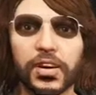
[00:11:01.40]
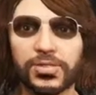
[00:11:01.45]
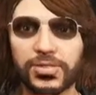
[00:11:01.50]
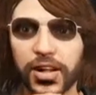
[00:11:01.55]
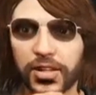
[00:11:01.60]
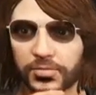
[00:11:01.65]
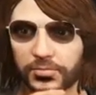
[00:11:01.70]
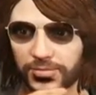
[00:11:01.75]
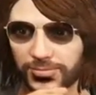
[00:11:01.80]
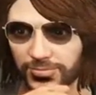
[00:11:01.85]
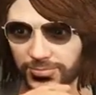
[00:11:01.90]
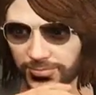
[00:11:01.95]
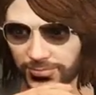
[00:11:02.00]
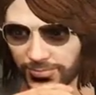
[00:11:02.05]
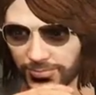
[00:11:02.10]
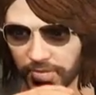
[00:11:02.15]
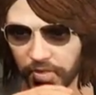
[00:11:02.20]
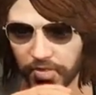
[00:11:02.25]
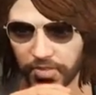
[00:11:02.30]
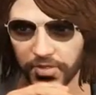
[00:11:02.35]
money out of
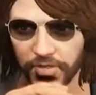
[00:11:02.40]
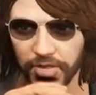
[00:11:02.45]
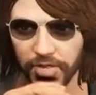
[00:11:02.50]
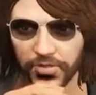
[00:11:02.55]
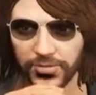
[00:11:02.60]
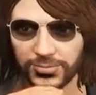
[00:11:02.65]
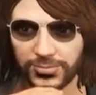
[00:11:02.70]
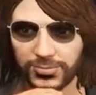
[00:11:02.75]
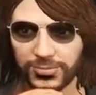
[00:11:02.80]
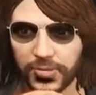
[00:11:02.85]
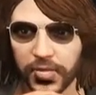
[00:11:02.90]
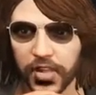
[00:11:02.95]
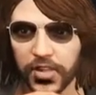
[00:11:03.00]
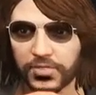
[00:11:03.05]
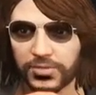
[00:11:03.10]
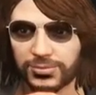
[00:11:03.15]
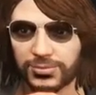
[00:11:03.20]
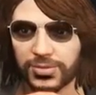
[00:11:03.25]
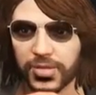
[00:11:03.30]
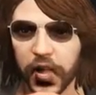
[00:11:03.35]
that. So people might be more
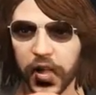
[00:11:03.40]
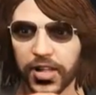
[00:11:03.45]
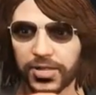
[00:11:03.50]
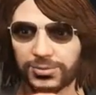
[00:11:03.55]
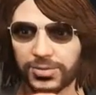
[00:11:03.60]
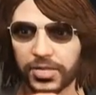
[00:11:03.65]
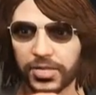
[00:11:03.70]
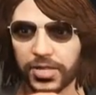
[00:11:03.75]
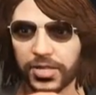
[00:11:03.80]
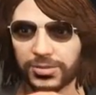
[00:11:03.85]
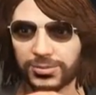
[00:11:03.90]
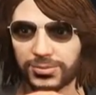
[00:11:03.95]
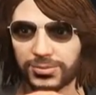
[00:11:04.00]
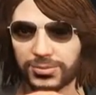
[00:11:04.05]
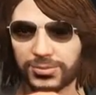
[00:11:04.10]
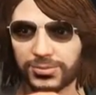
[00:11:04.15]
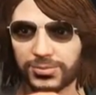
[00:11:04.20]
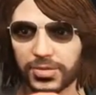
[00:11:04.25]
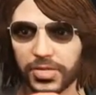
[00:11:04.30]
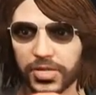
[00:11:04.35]
inclined
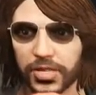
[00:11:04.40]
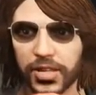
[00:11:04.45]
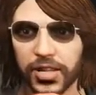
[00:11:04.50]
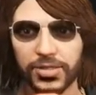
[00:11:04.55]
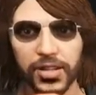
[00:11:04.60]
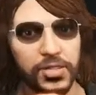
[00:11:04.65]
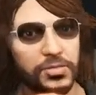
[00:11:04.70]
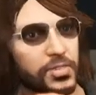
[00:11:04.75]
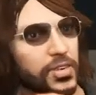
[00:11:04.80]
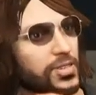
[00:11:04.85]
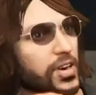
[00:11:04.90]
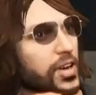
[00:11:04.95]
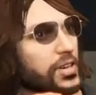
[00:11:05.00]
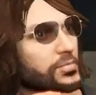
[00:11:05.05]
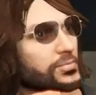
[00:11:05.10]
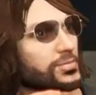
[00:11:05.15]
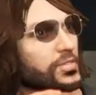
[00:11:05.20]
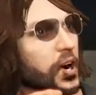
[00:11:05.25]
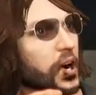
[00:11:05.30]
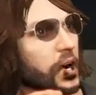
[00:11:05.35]
to zip up on
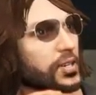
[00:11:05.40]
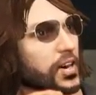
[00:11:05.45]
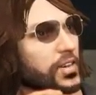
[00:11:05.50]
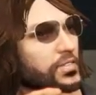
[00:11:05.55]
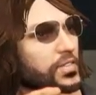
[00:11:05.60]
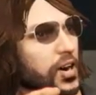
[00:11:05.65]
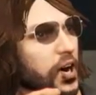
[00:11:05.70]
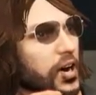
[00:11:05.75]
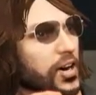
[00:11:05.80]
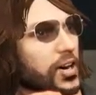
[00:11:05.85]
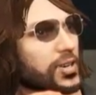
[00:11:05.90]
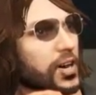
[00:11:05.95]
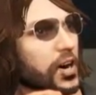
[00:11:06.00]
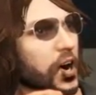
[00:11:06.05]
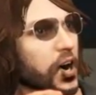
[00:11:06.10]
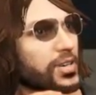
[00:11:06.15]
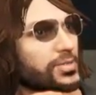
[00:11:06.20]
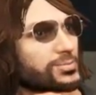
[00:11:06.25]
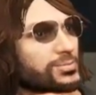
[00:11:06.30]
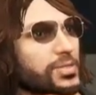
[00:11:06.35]
you with the
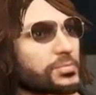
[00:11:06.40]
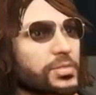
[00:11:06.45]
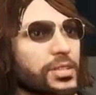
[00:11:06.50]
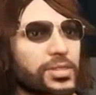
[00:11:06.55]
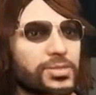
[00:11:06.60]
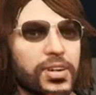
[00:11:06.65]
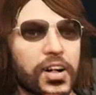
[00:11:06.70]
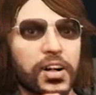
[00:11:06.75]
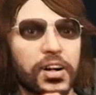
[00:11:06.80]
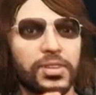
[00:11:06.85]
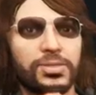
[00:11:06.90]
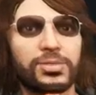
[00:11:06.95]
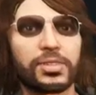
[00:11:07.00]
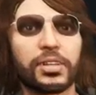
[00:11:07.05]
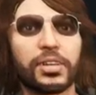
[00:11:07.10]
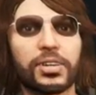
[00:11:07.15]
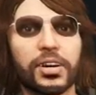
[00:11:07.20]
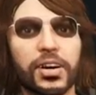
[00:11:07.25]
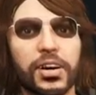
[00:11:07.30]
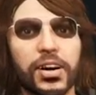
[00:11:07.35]
bike, maybe try and
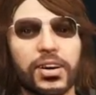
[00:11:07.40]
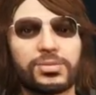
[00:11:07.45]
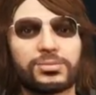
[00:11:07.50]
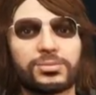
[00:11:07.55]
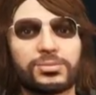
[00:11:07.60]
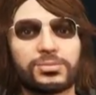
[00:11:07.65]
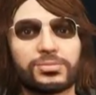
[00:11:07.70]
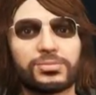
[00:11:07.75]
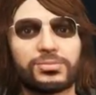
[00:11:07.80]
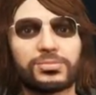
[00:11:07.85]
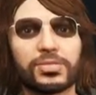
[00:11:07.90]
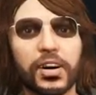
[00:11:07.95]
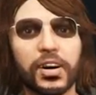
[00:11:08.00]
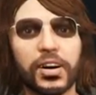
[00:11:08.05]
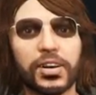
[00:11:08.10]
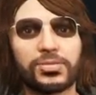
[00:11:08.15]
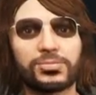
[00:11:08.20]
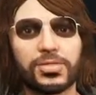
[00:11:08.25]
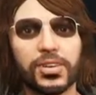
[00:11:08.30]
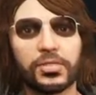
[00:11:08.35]
snipe you with a
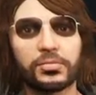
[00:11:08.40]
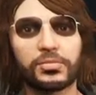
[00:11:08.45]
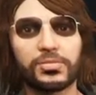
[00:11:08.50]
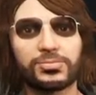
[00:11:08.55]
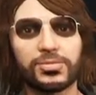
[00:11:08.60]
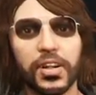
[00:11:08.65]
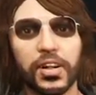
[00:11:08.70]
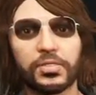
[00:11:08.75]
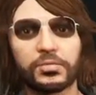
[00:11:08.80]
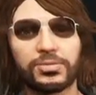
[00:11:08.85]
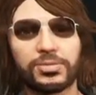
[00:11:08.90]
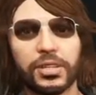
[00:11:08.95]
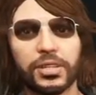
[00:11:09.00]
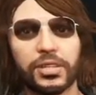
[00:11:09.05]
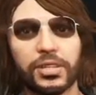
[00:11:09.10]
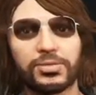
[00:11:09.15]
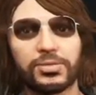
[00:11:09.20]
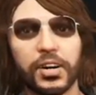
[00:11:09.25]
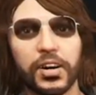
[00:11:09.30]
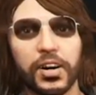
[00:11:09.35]
machine gun. That's easier to
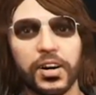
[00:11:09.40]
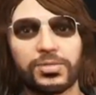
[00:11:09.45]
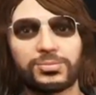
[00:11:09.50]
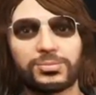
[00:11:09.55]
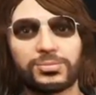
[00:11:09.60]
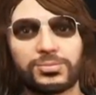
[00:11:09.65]
deal with.